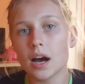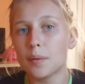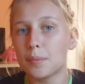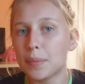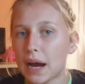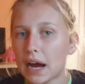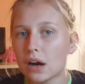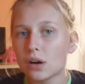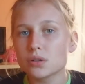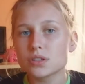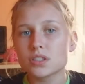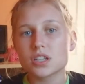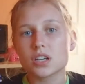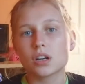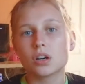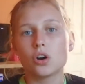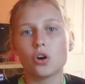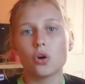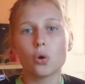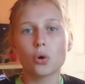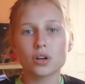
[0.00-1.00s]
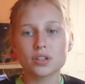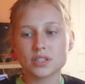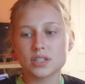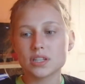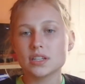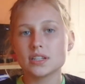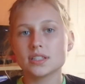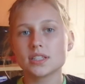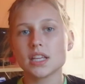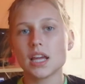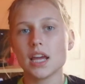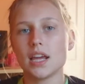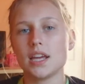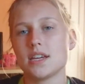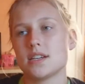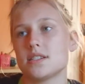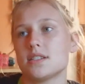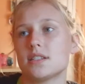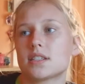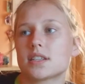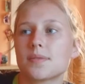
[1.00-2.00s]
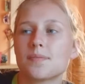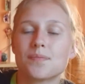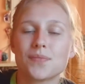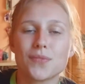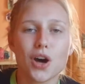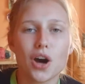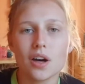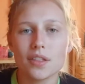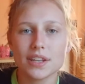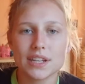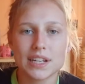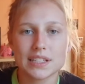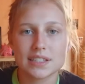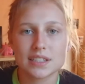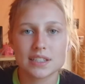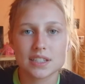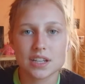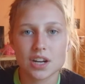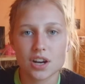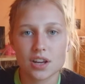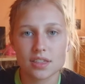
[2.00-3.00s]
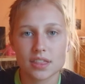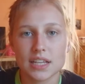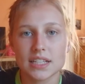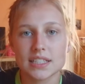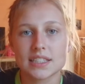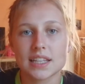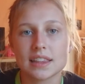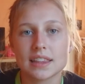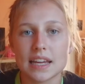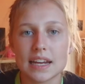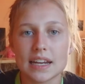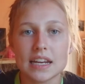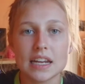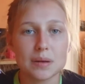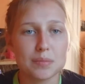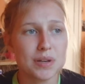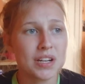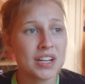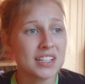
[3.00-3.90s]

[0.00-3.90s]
about horses and all the necessary things that they need.